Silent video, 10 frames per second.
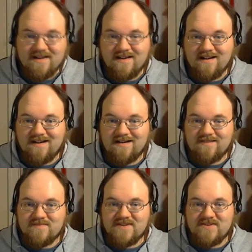
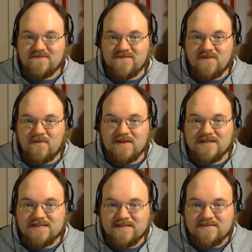It could very well
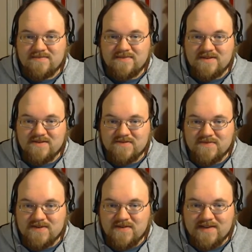end up, you know,
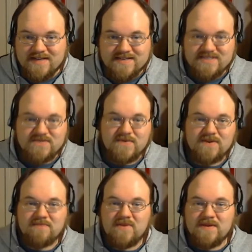going into the store
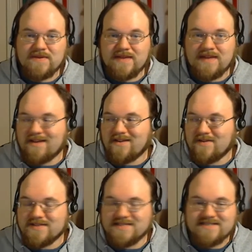in a month, and
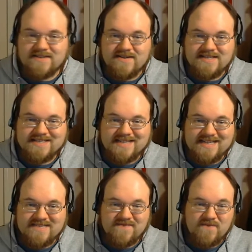all that's there is
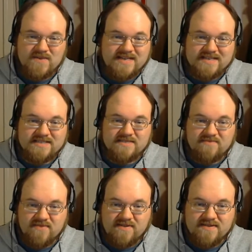lots of Vortexes and
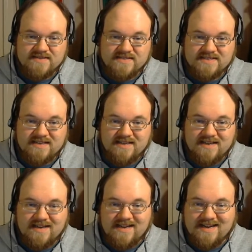Brawls.
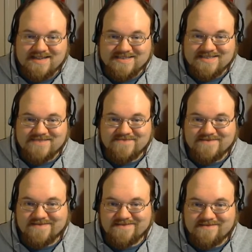And it's like,
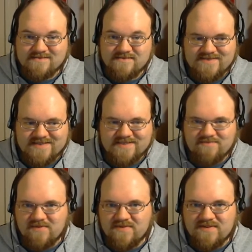well, it's the
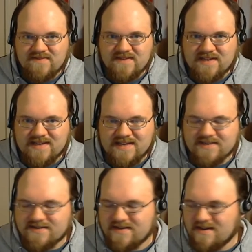burden of the
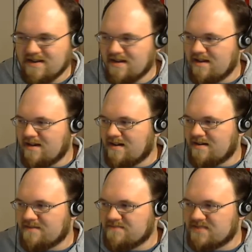collector.
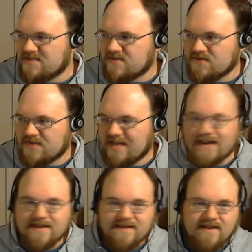So
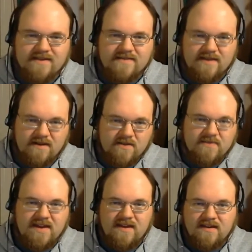yeah, they are
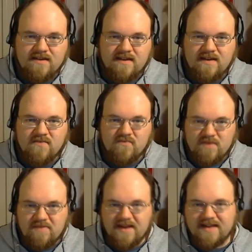making a
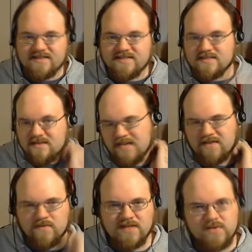repaint and
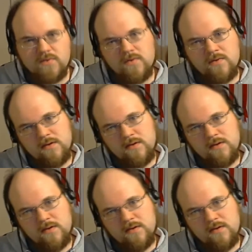retool.